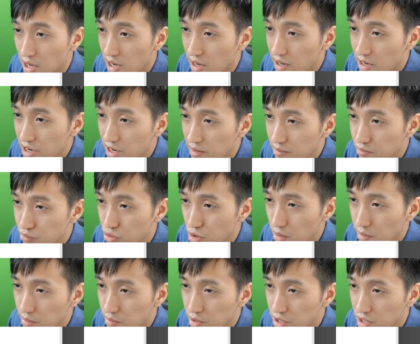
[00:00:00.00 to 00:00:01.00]
I am
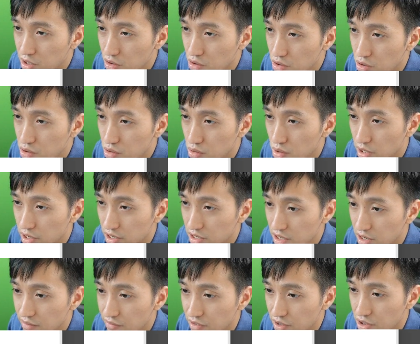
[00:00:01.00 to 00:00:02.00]
probably going to
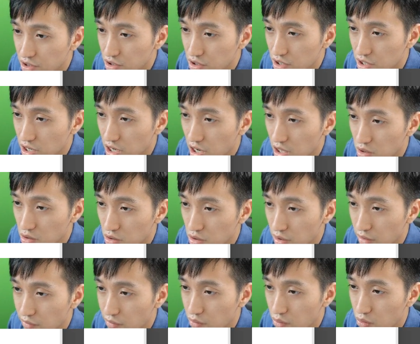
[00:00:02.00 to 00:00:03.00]
like give it the color
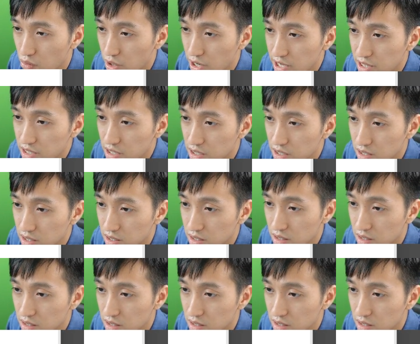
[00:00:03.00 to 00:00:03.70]
of red.